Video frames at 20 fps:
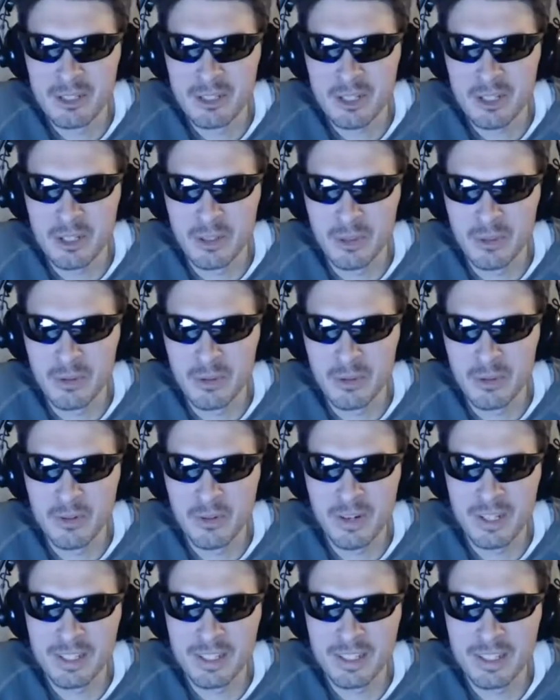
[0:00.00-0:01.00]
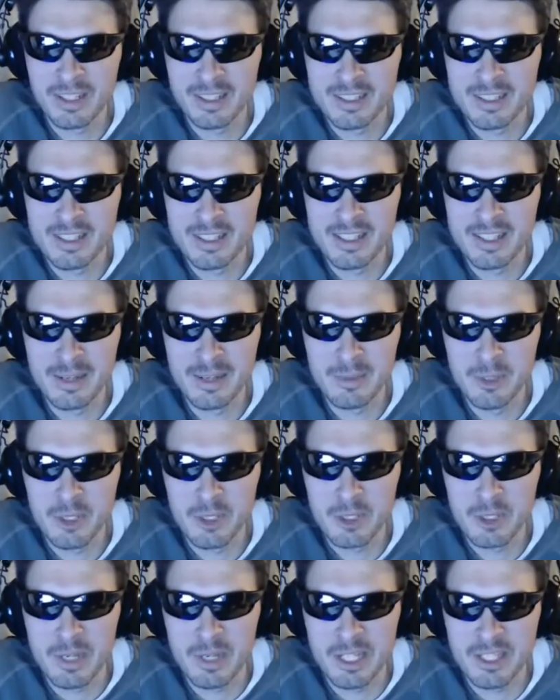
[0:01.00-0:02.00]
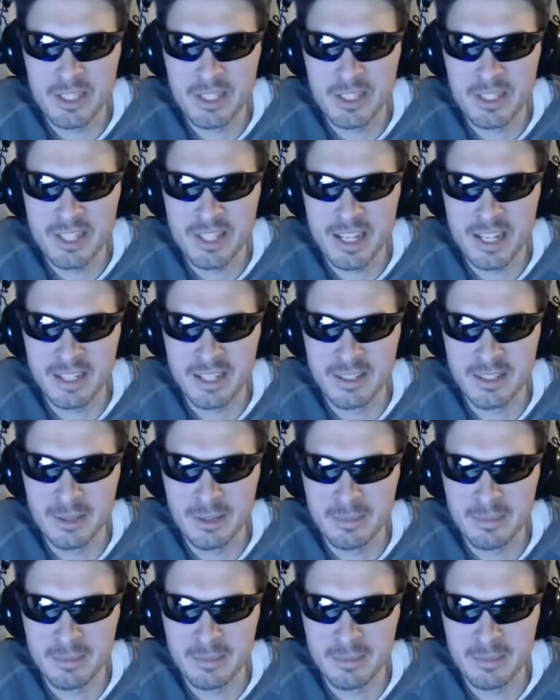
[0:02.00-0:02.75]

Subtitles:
going to look right now to see how much space it's taken up.